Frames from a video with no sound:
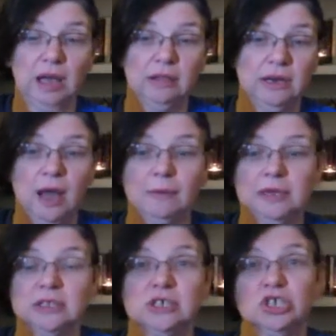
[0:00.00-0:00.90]
Ellen
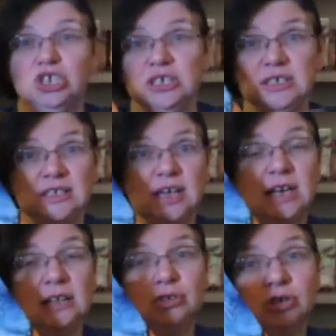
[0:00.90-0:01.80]
Hopkins because she
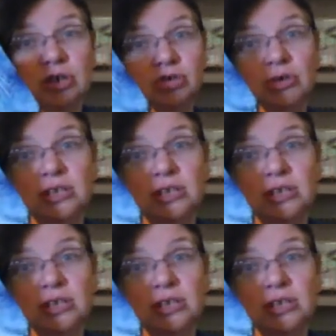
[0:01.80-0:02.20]
said at the trade store